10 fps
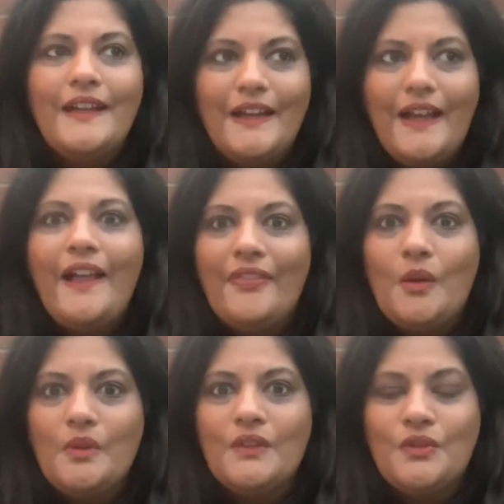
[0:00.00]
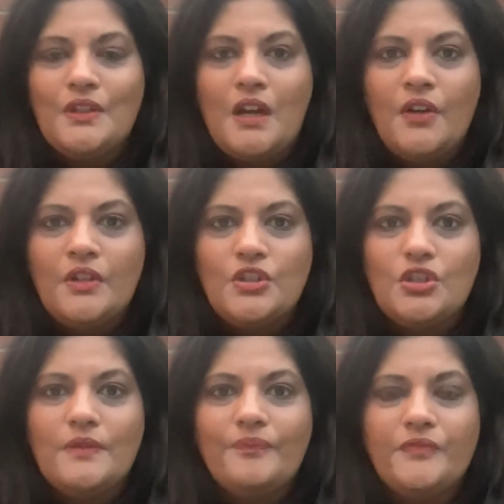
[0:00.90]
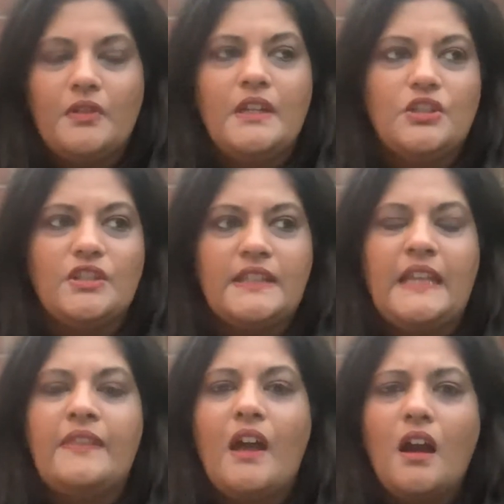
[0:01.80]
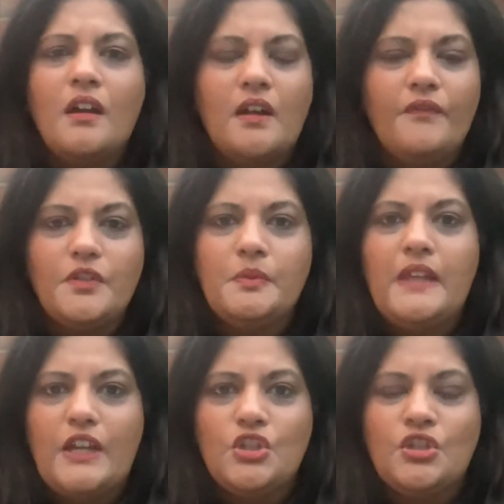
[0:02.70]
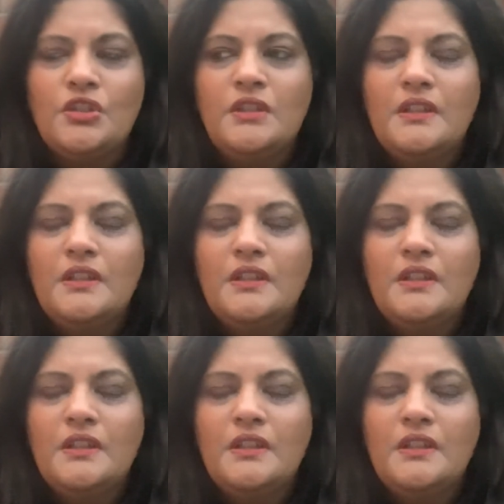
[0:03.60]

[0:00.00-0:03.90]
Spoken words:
and that will give you the courage. All right, just taking that uncomfortable action,